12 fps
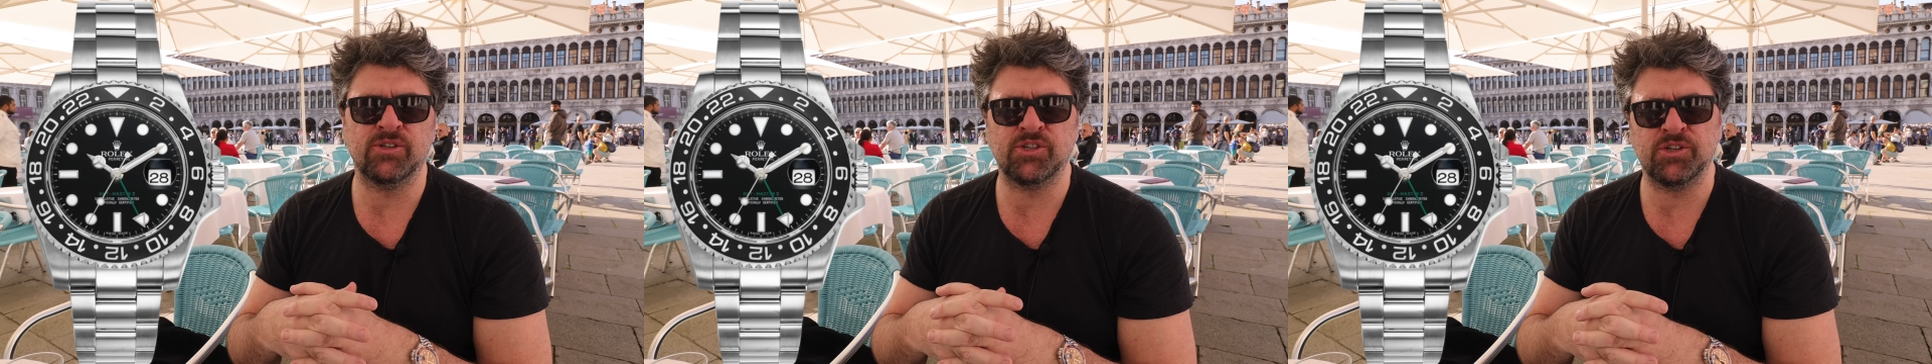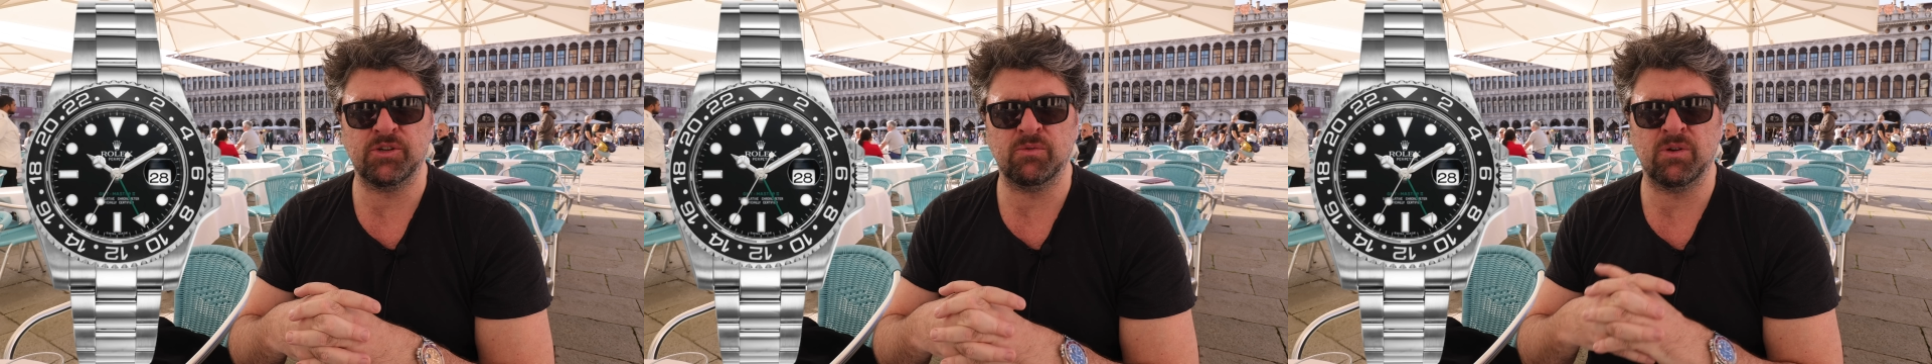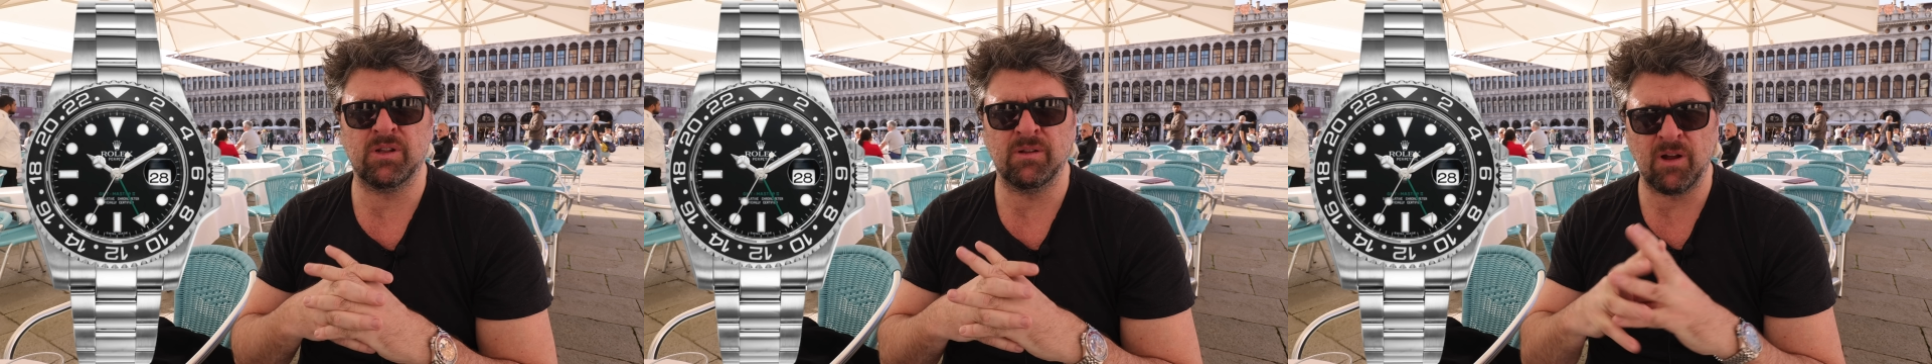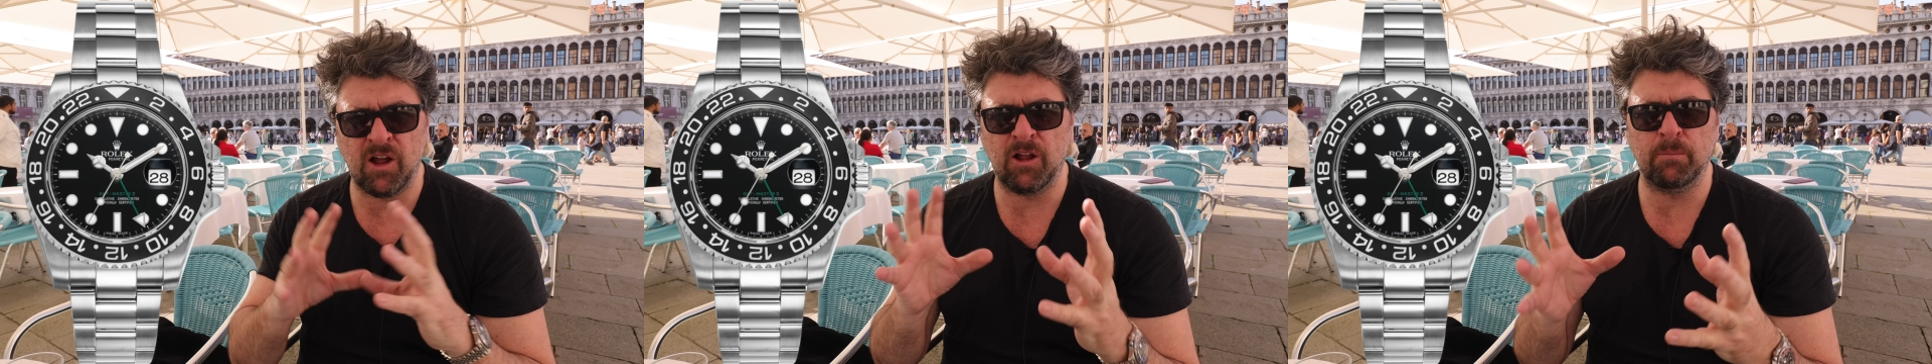2
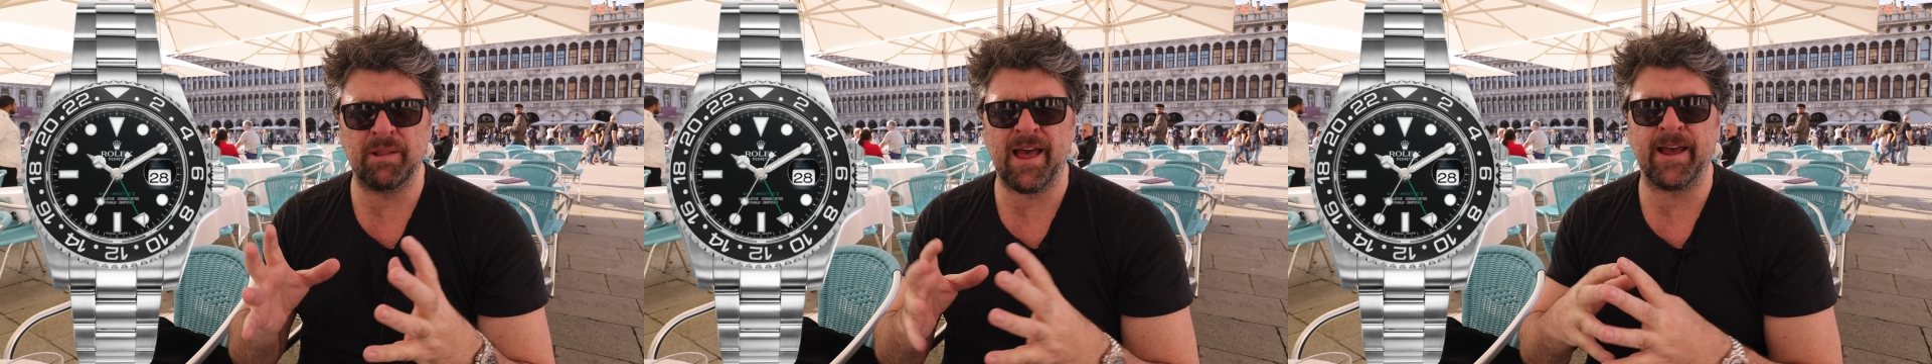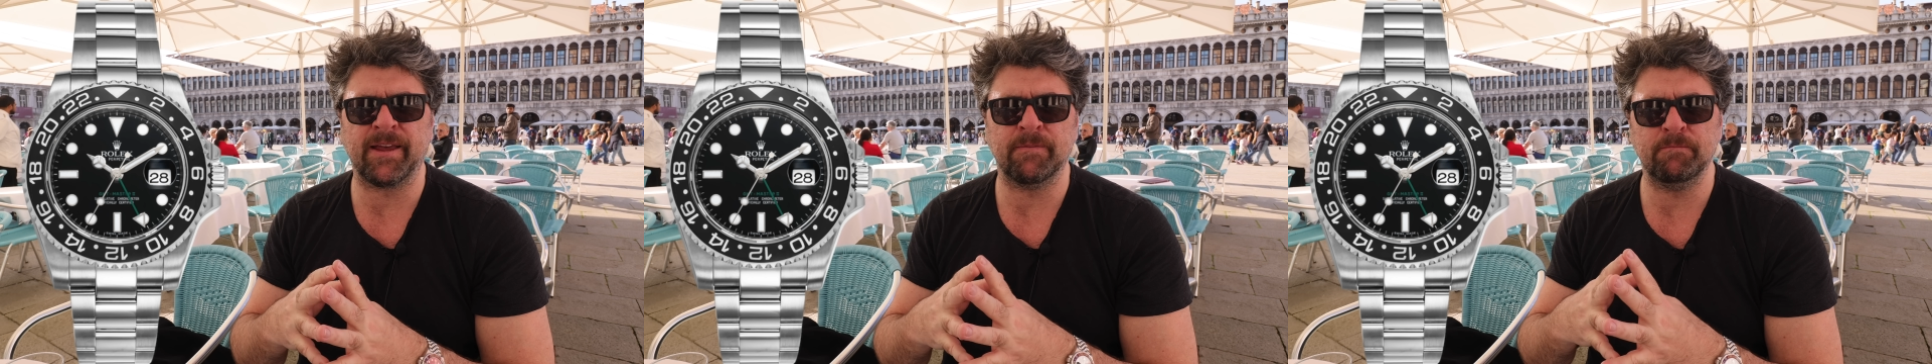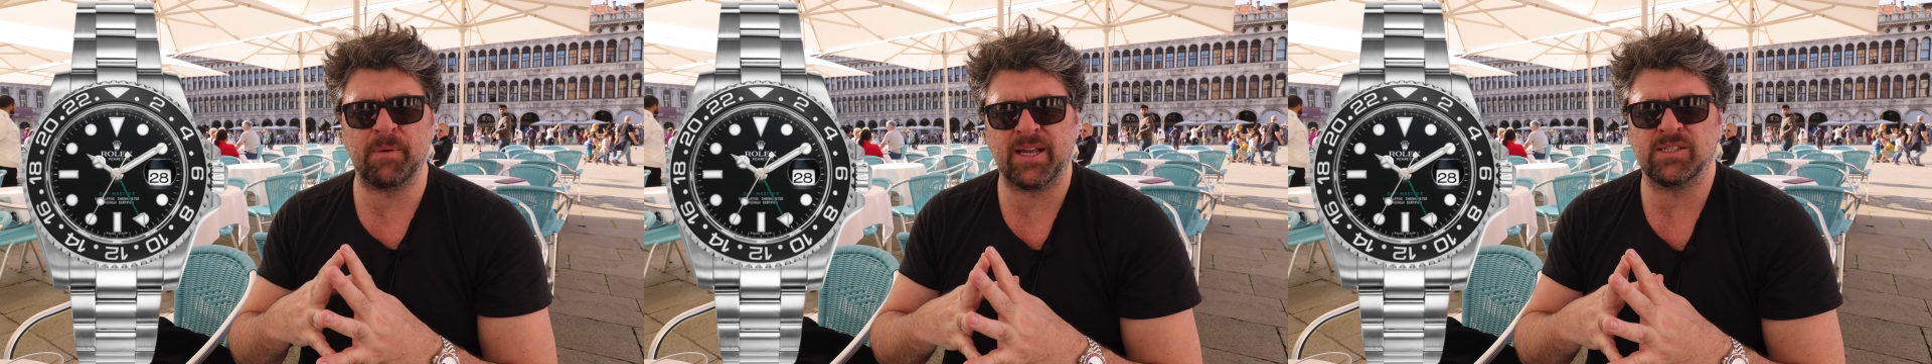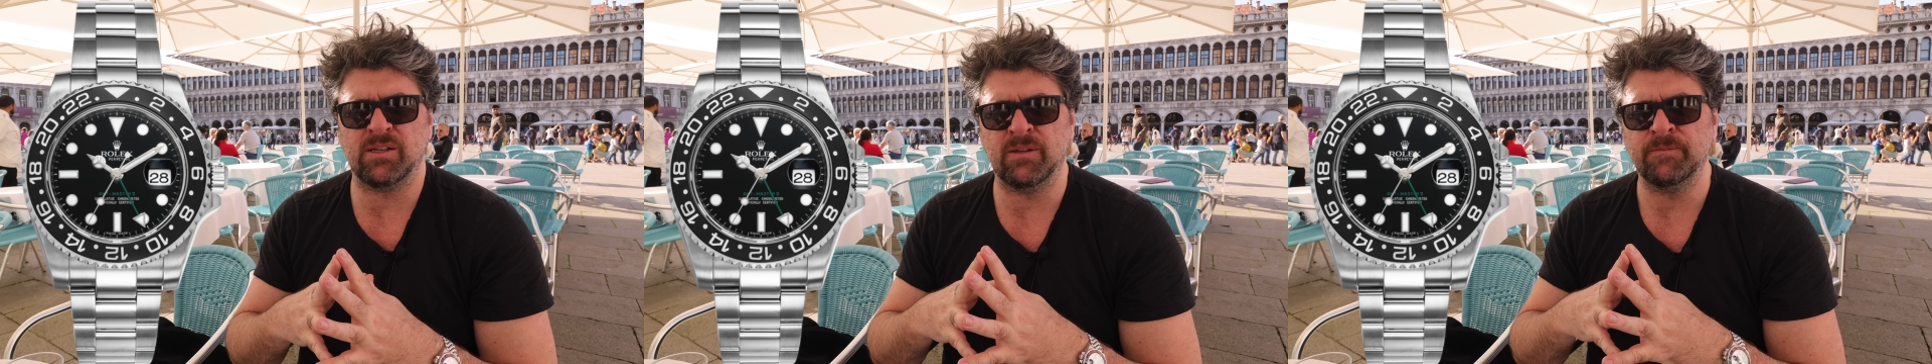with all black
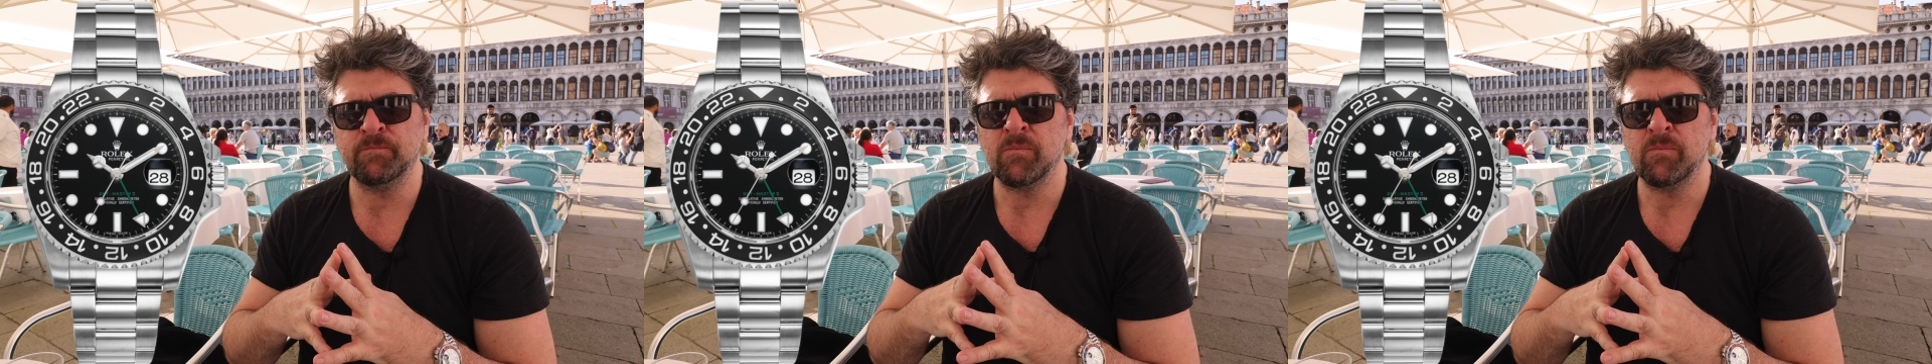bezel,